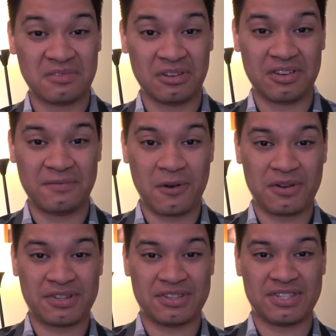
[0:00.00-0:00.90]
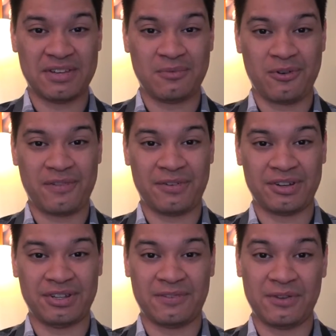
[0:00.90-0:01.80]
Looking forward to seeing more of her
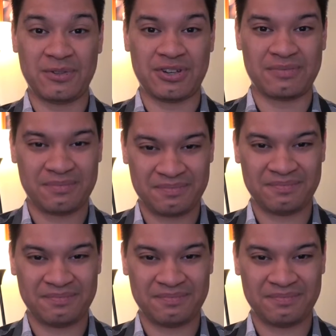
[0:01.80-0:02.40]
in the near future.